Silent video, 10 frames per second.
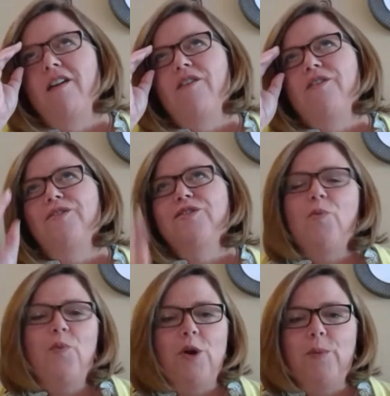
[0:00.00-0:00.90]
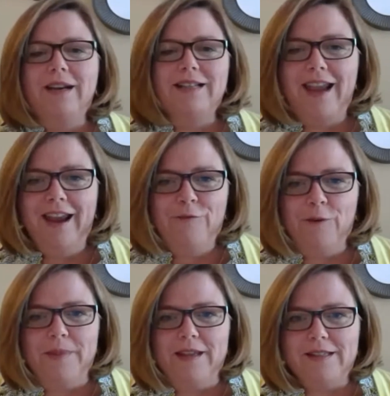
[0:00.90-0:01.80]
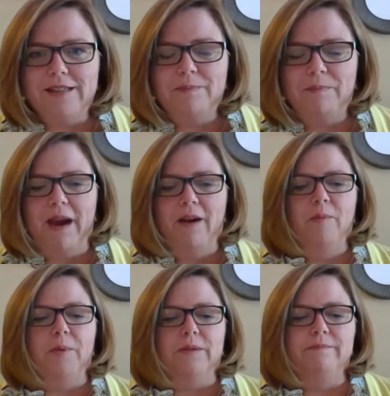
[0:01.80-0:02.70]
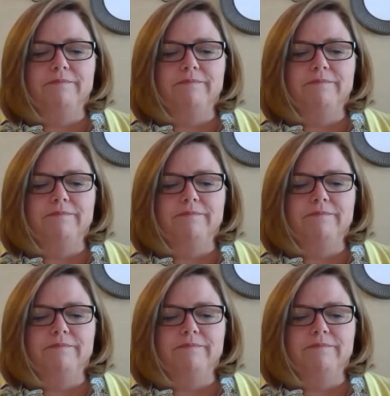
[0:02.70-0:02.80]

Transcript: So what are we to take from this parable?